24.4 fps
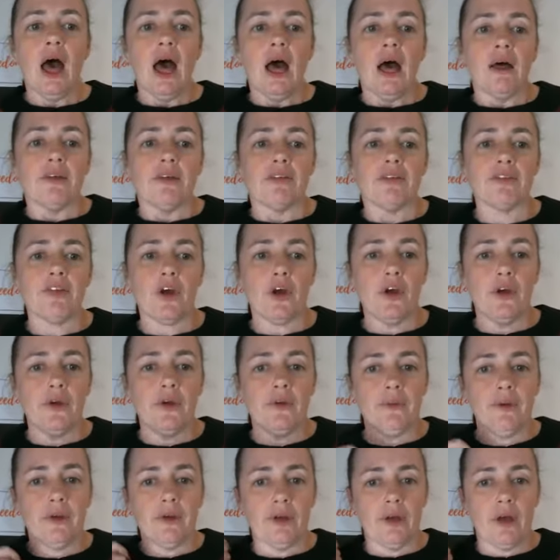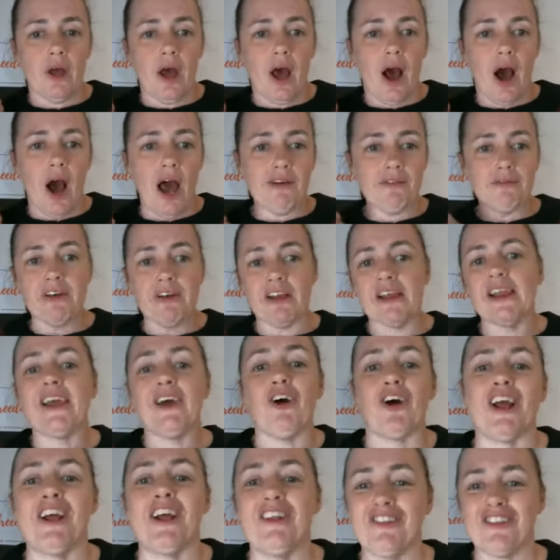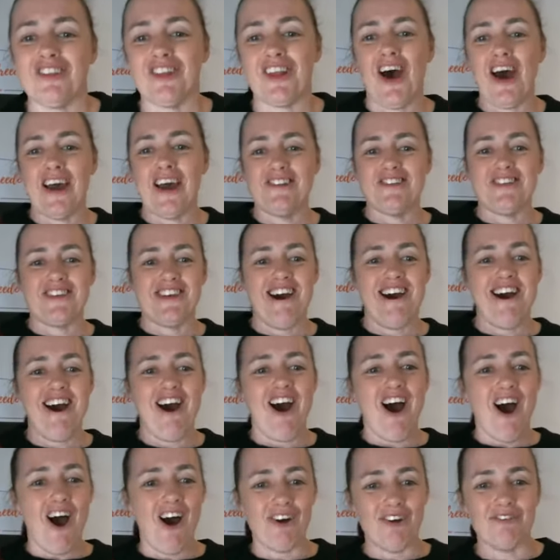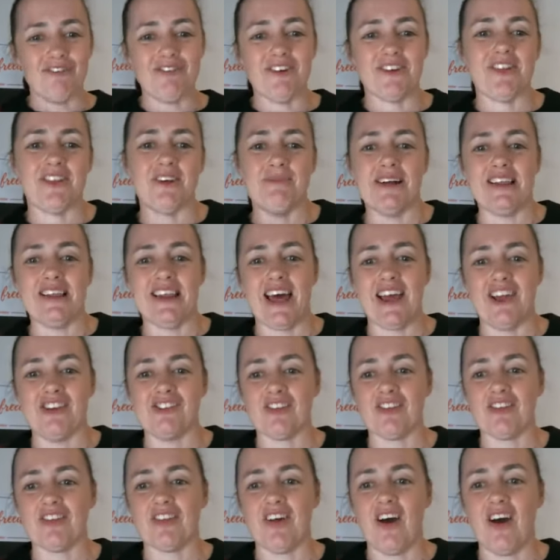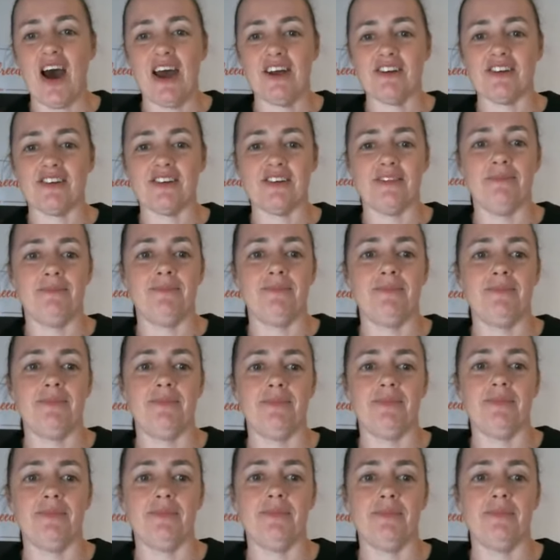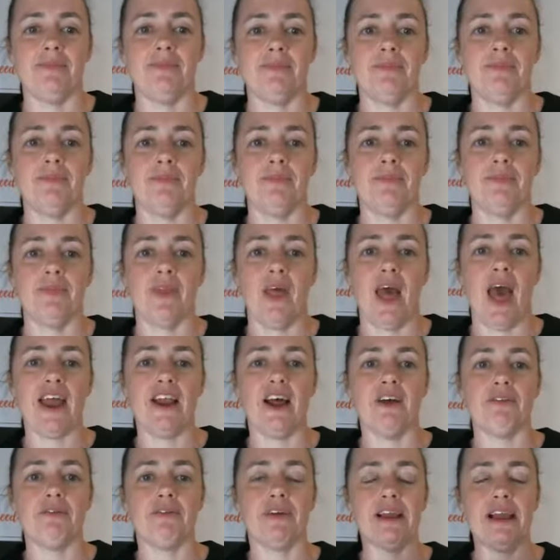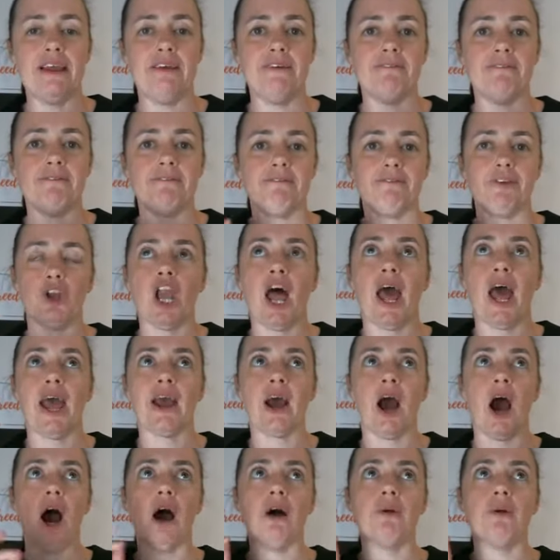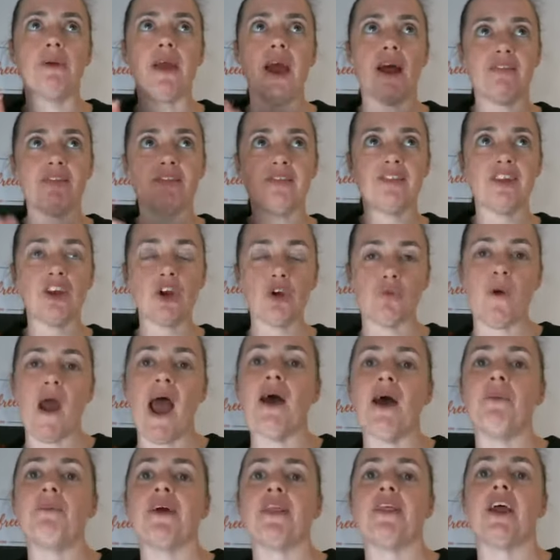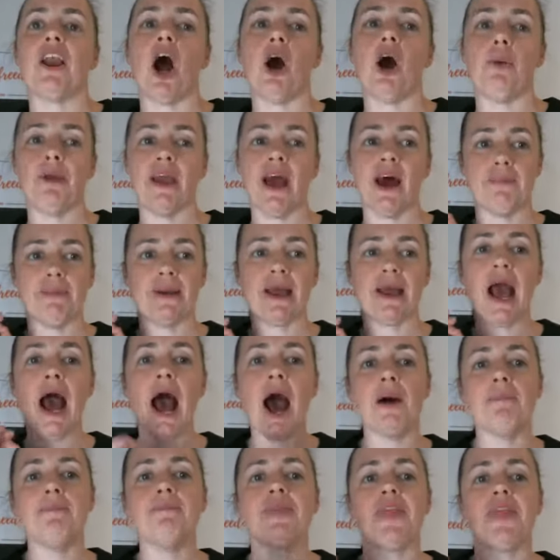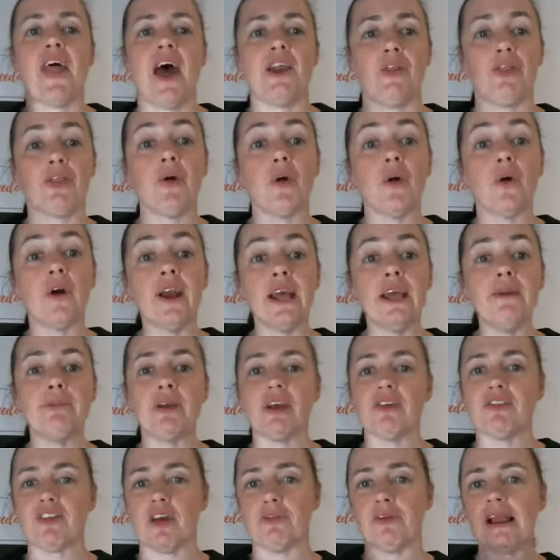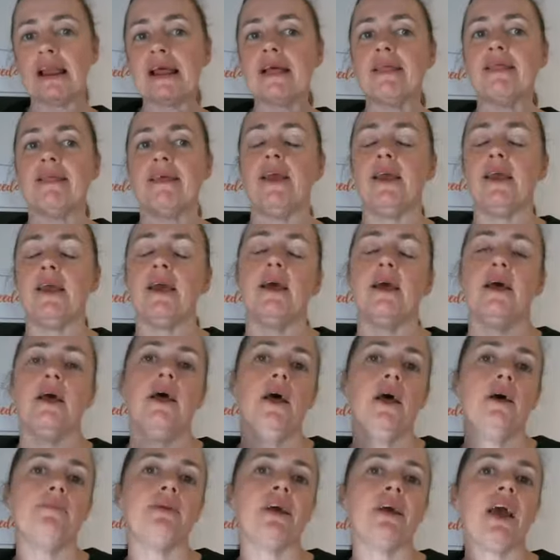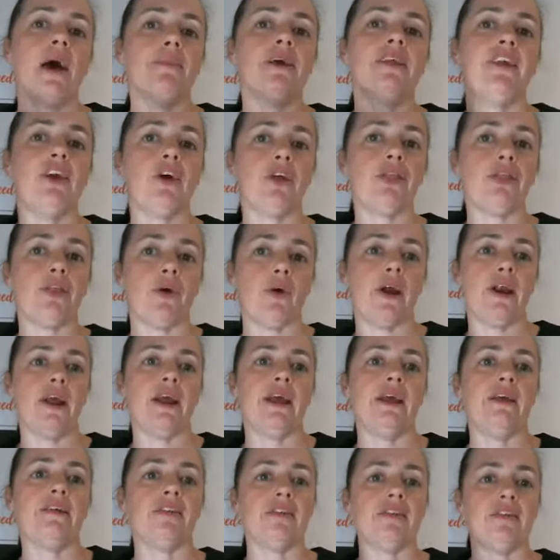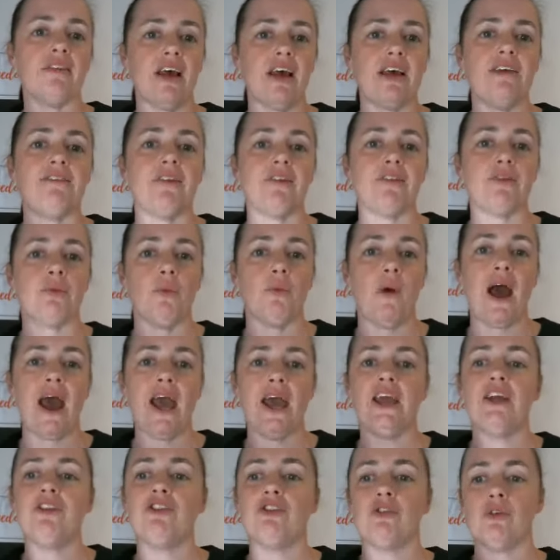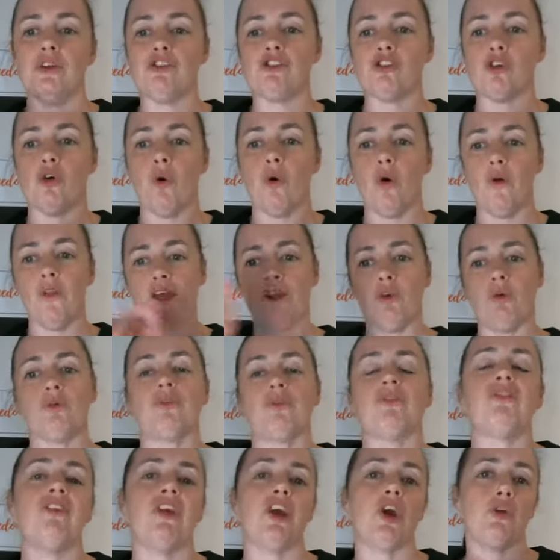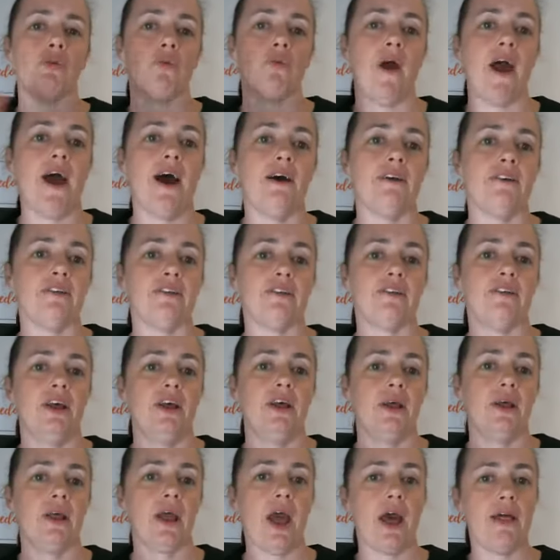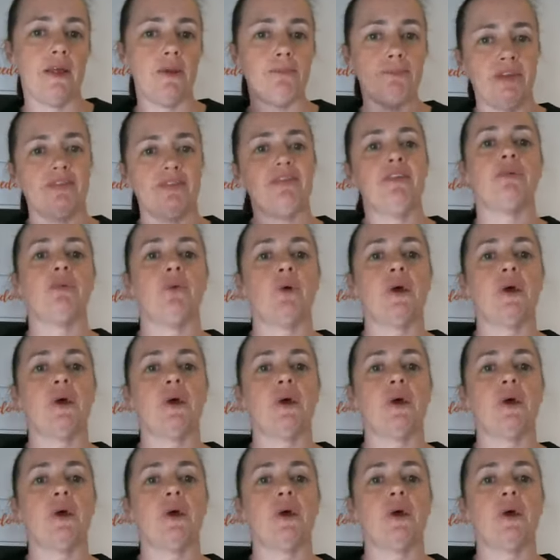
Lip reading: So I really got into the idea of the Malaysia site. And I really feel like I'll be able to stick around with it. I'll be able to become that authority, because I really think becoming the authority is the safest way to ensure that you'll stick around, okay, that your business will